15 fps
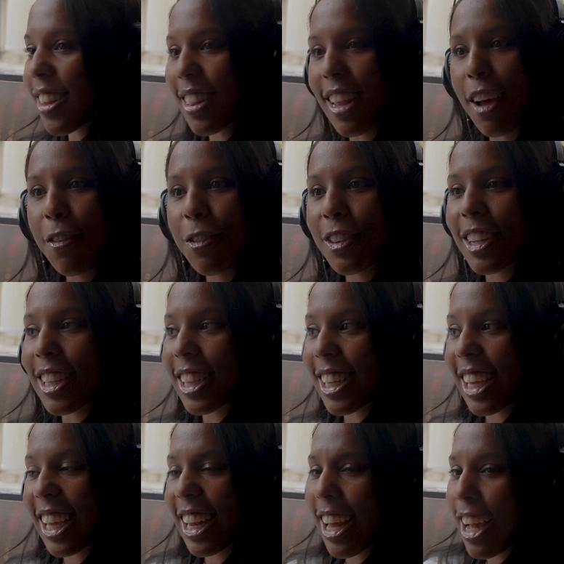
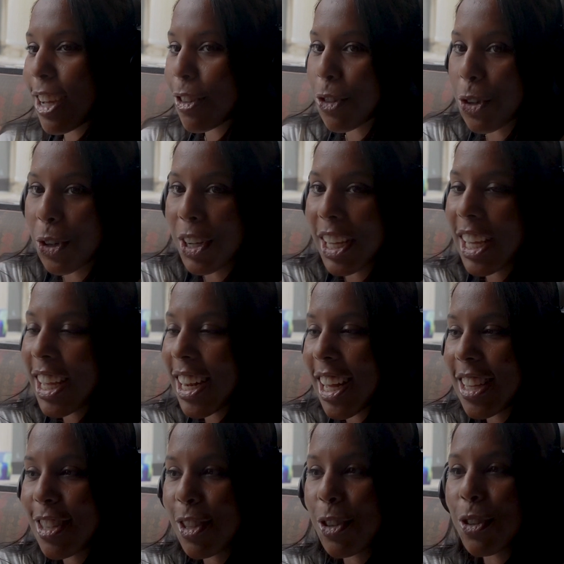Definitely. And I enjoy it. And I
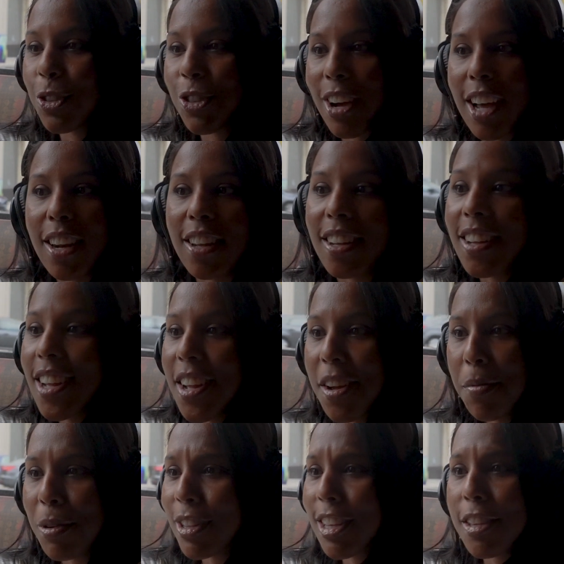still try to
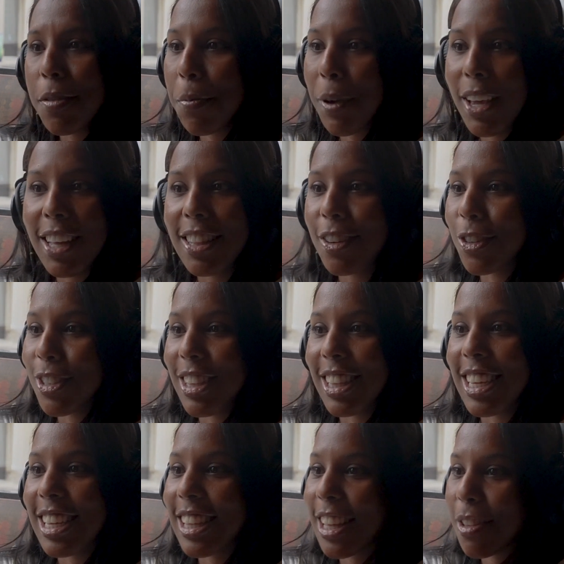participate in those
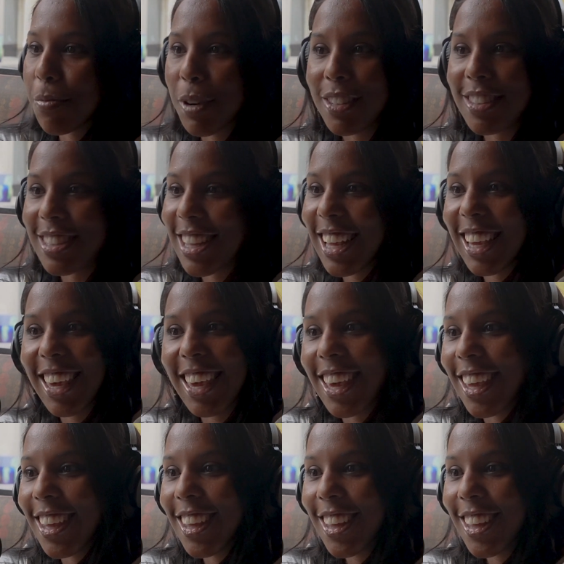leagues as much as I can.